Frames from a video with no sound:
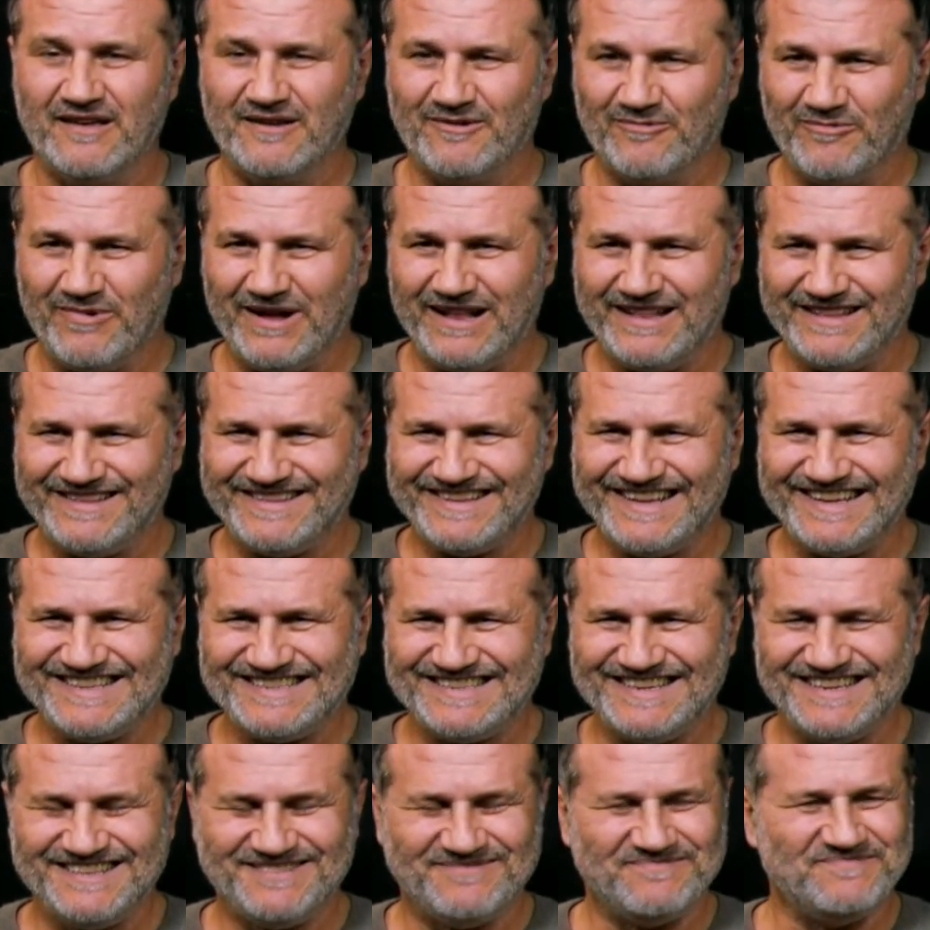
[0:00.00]
Well,
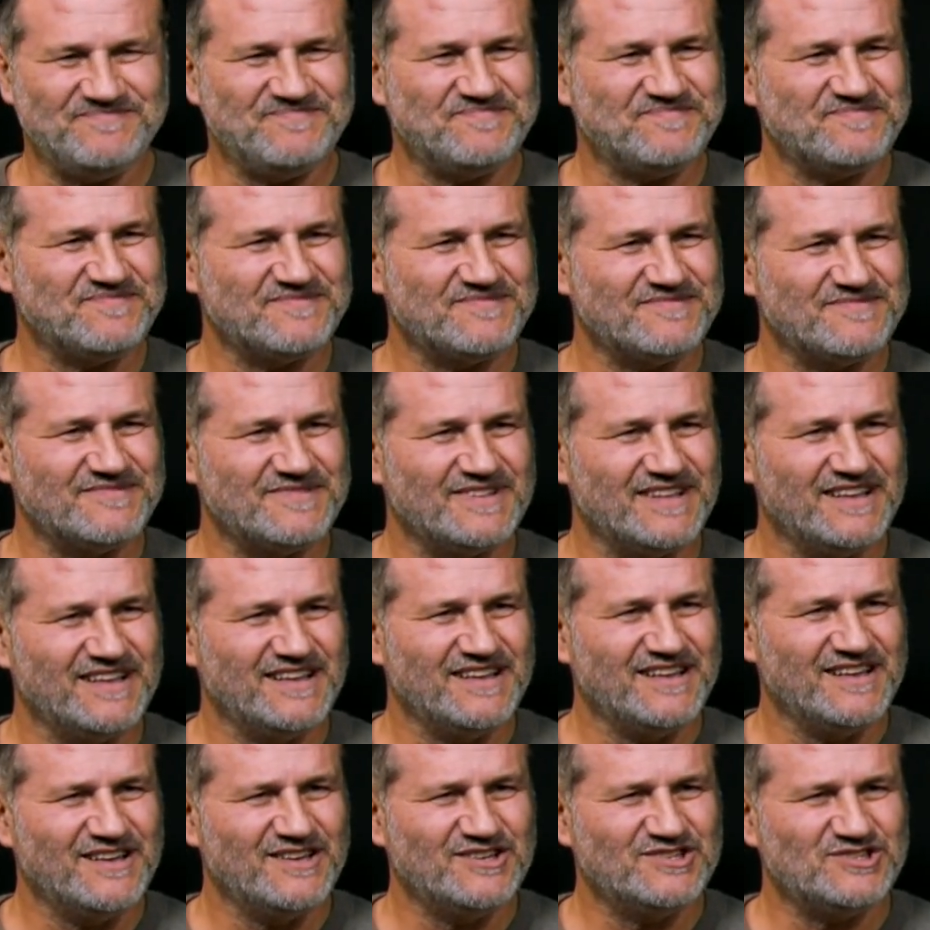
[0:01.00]
that's it.
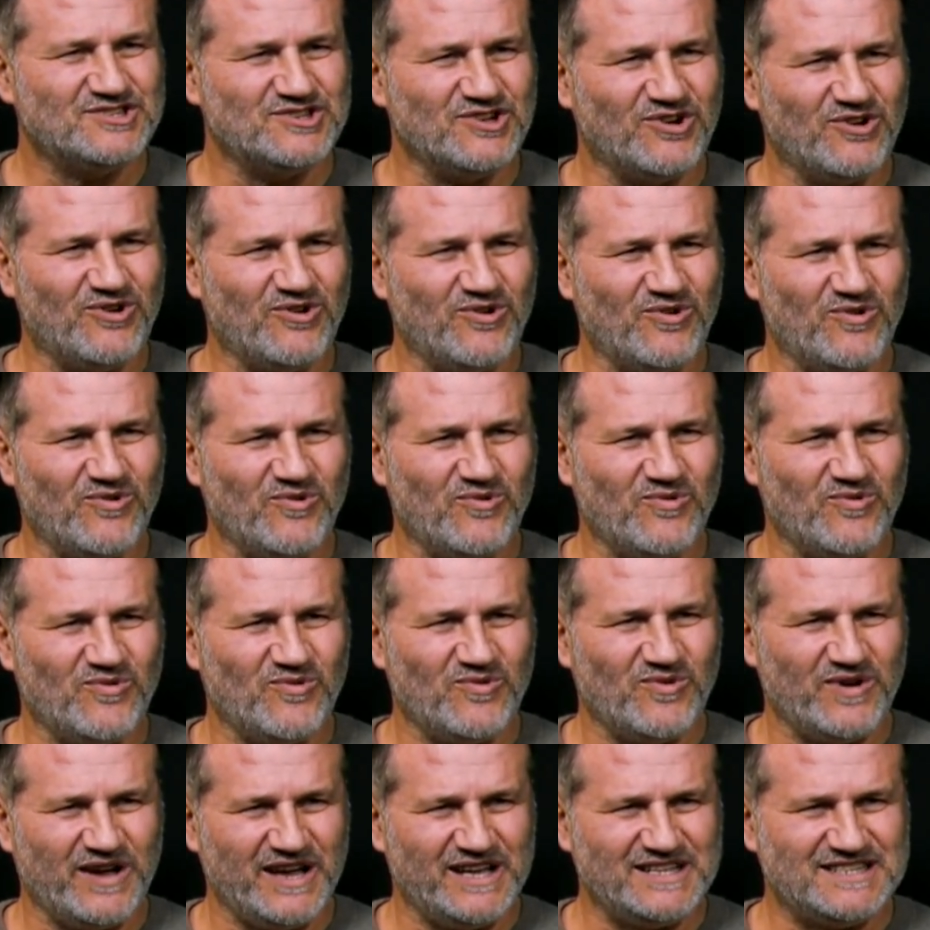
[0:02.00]
So
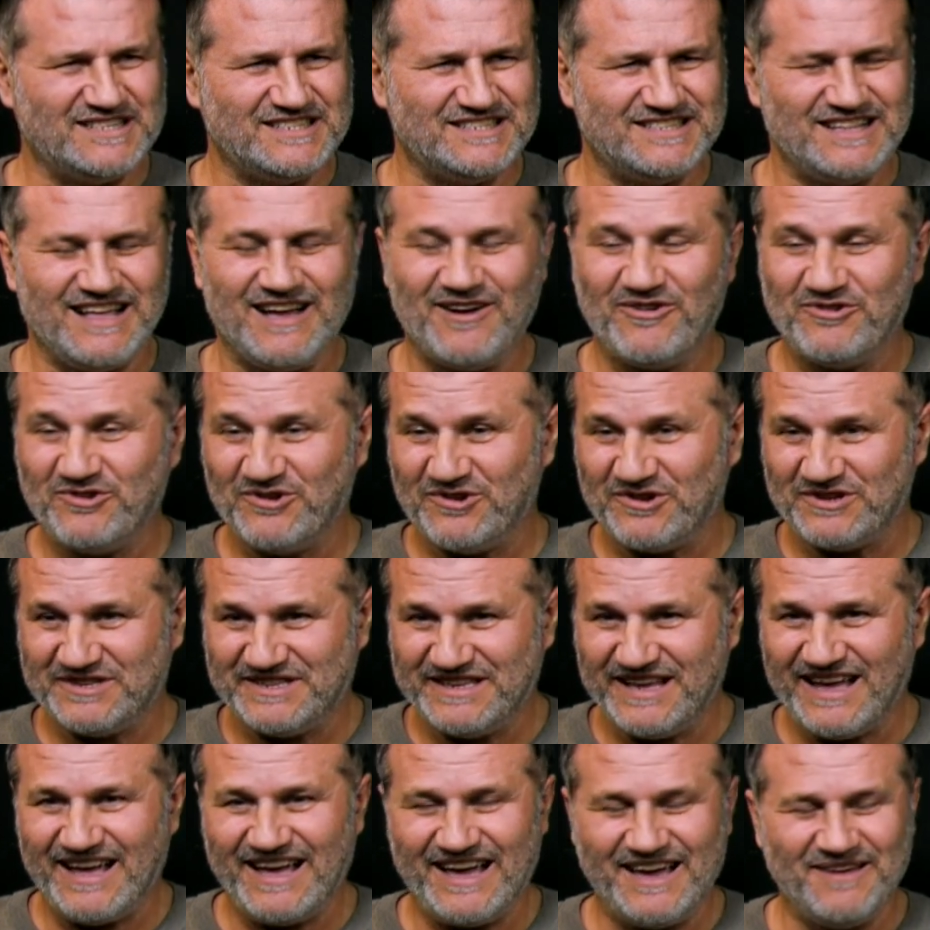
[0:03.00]
it's now your
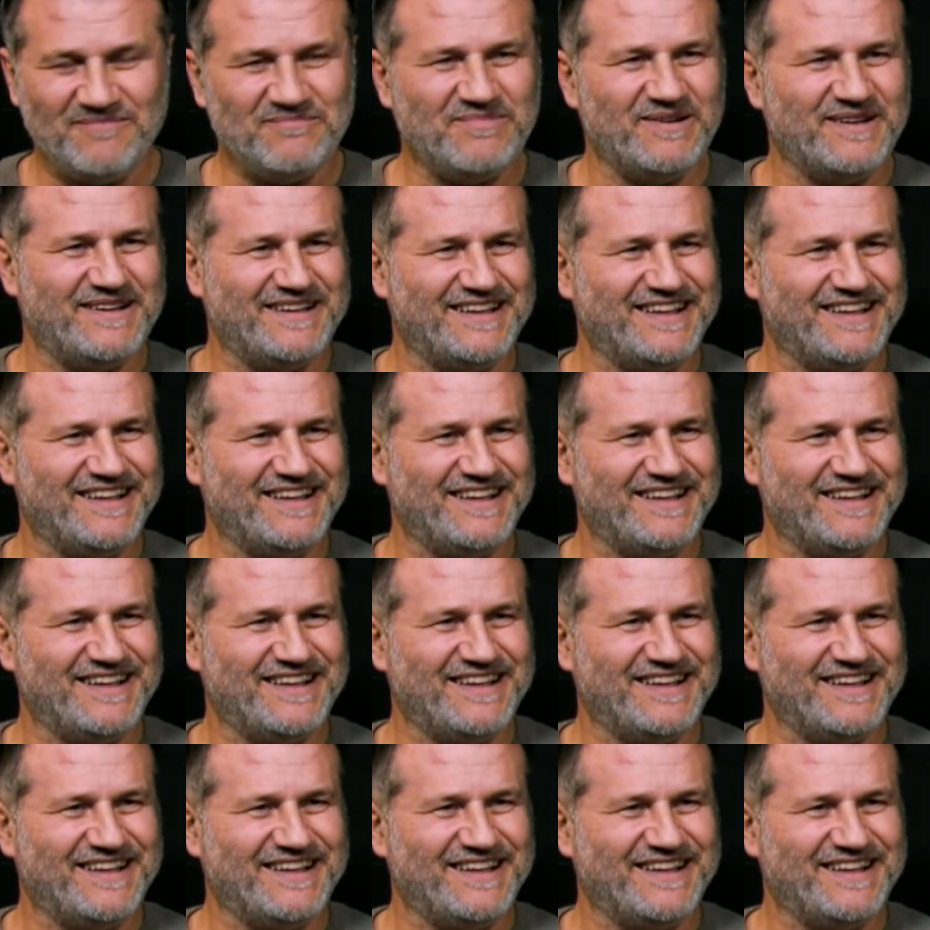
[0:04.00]
time,